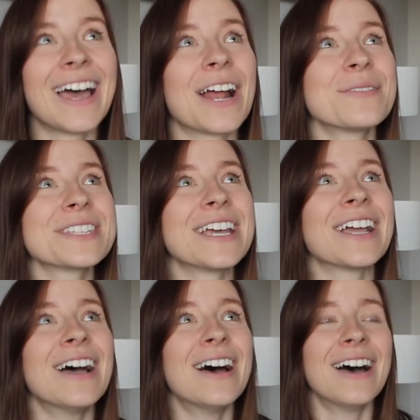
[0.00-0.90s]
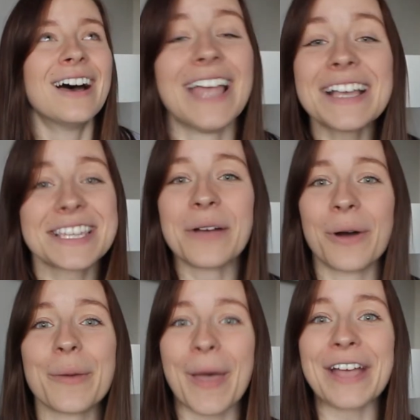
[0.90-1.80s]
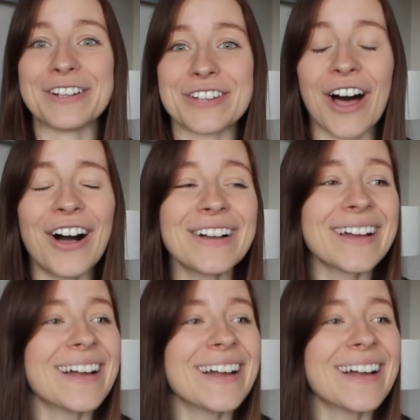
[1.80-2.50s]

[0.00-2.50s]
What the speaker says: And I was like, yes, I want to pet your dog.